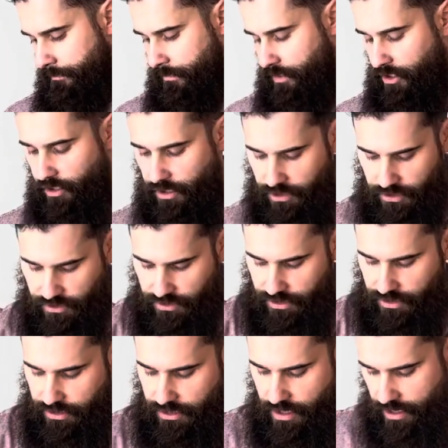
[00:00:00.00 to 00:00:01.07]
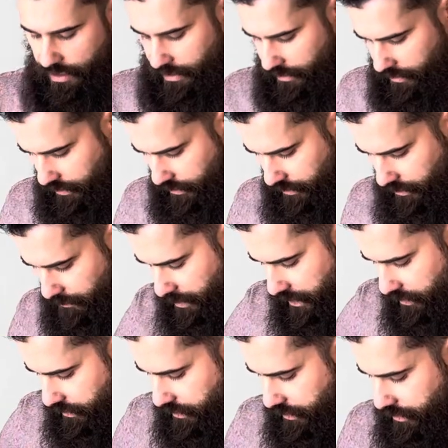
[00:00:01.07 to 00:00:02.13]
you're going to use the snot out of this. The
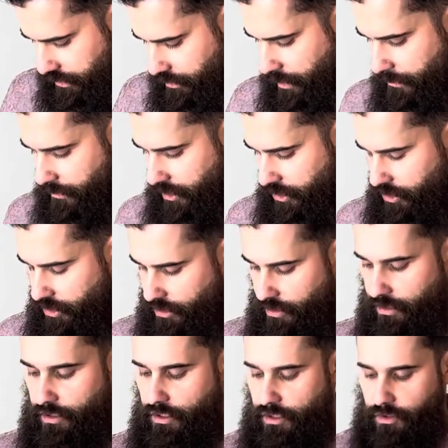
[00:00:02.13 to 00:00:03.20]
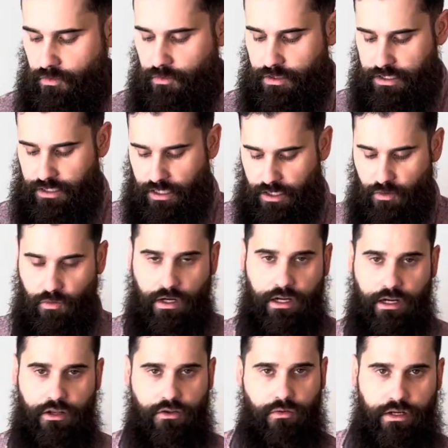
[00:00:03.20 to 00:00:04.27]
belt system, I'm not sure, once again, why
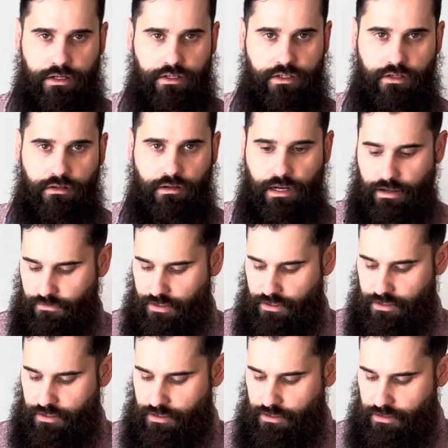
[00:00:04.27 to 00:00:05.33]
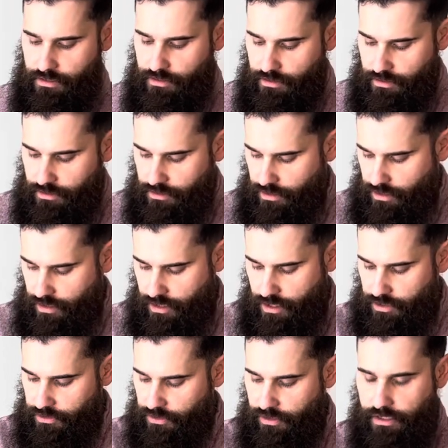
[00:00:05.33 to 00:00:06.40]
other waders don't have this.
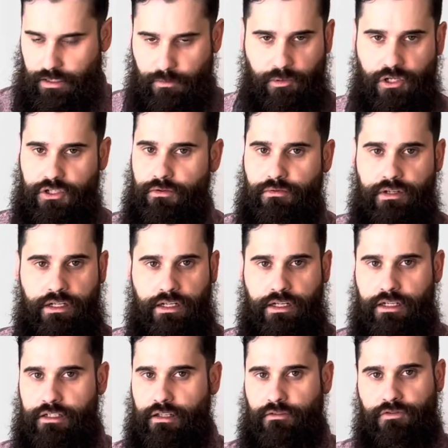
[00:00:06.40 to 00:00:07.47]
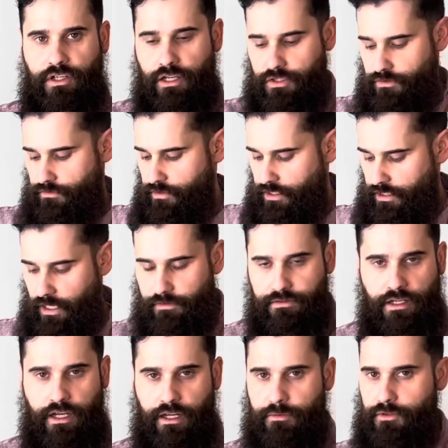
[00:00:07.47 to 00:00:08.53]
You clip on your rigs, and if you guys are running
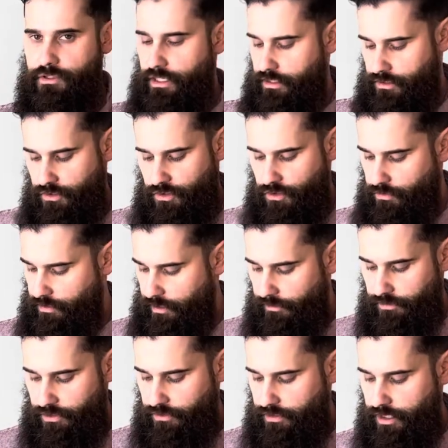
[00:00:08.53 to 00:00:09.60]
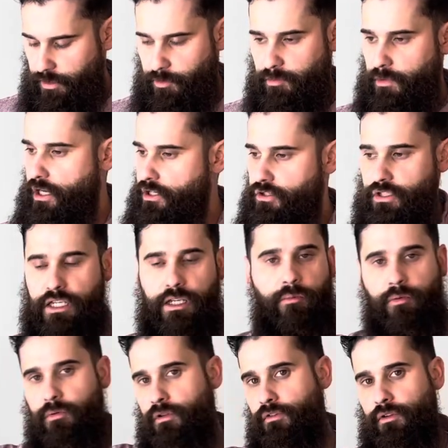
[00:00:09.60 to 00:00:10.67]
Lifetimes or Texas or whatever, you clip them on, you keep
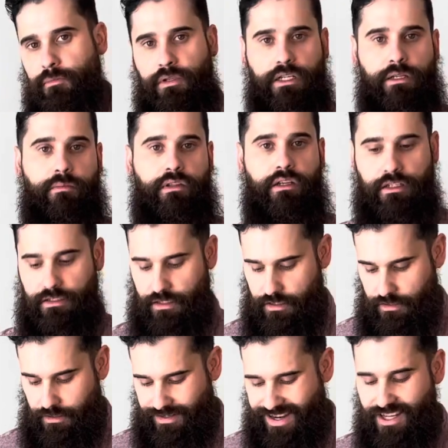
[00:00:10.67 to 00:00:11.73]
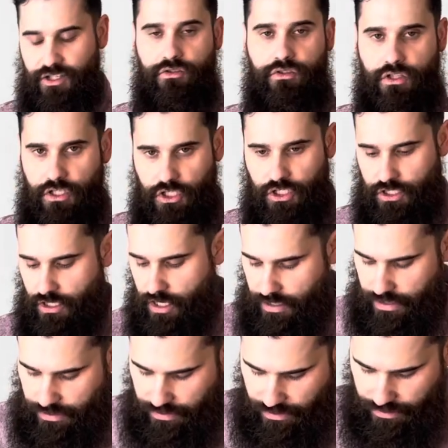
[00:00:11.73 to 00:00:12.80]
removing and pick up the next dozen. I use the snot
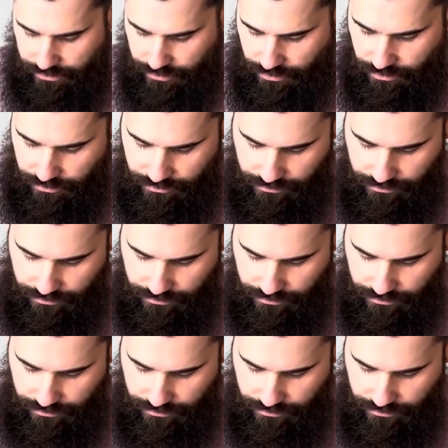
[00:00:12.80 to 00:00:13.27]
out of that thing.